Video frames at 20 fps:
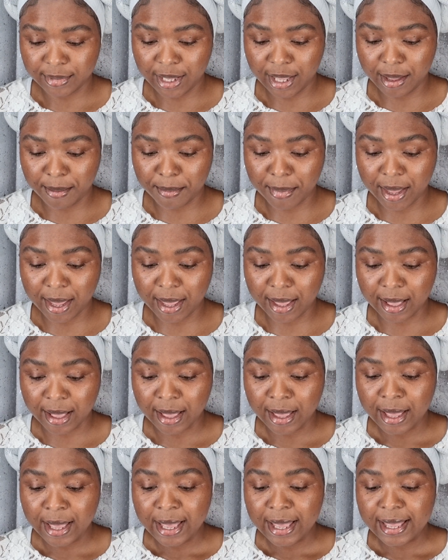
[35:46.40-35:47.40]
Amen.
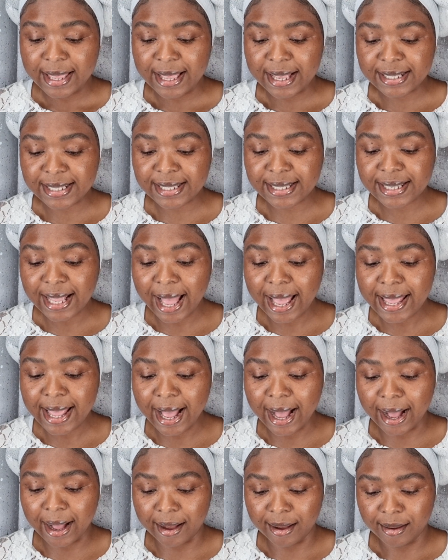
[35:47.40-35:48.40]

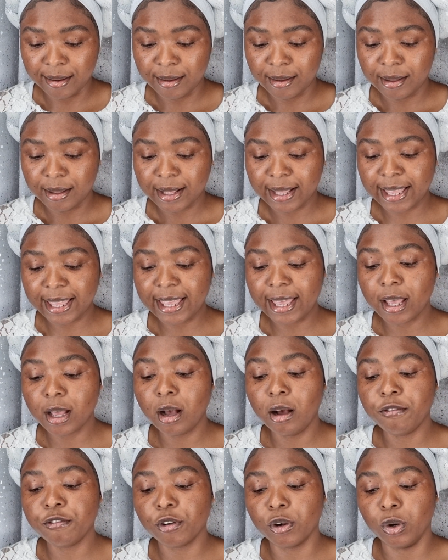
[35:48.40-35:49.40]
Yesiah, King
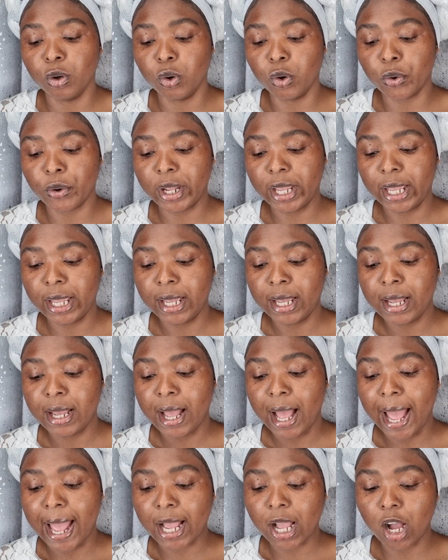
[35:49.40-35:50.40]
of glory,
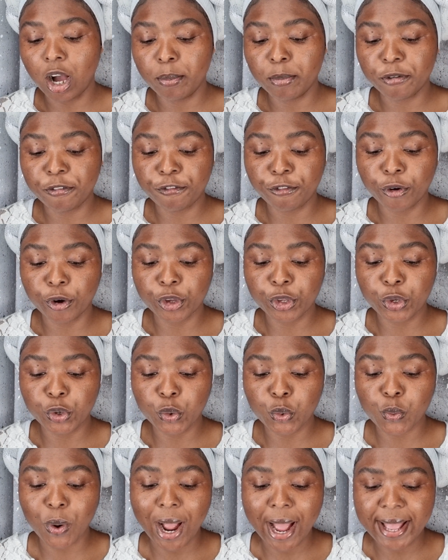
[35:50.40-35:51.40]
I come before
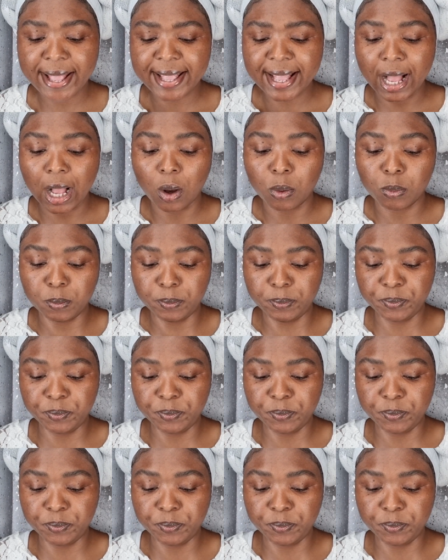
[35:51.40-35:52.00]
you right now